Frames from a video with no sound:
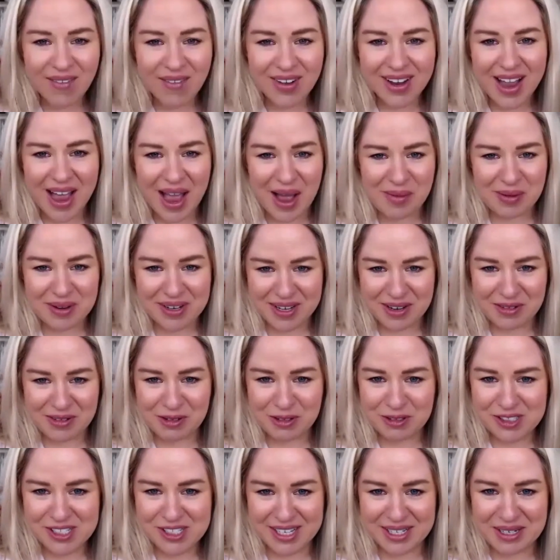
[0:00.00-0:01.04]
comedy
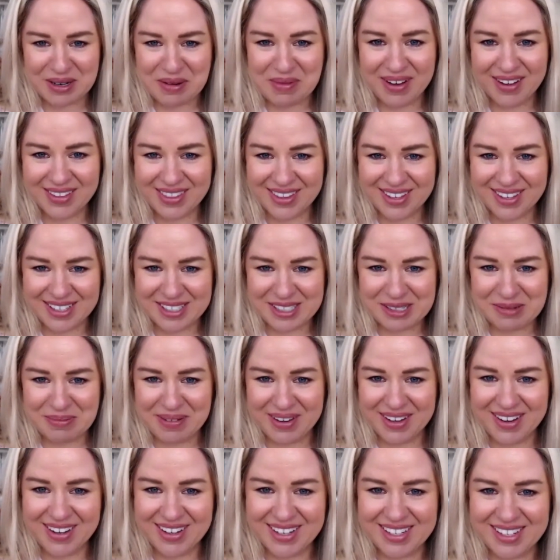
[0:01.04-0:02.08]
routine about this,
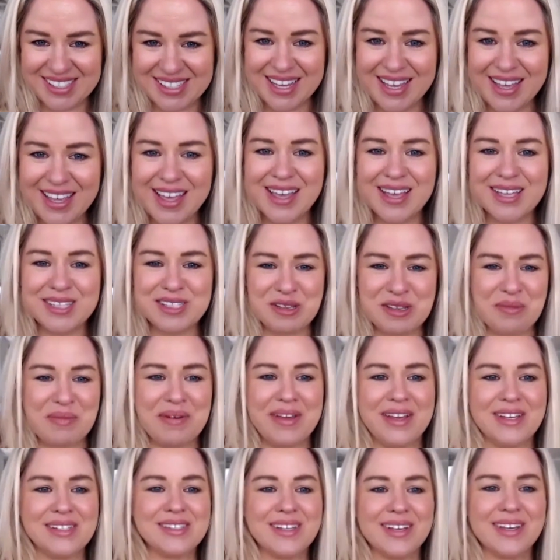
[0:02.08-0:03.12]
because it's
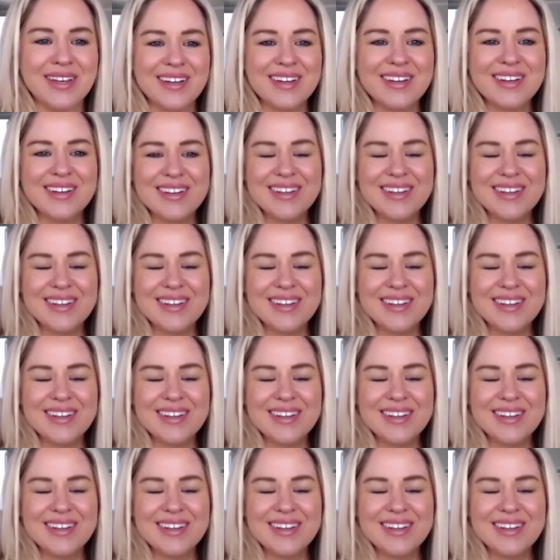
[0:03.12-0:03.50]
amazing.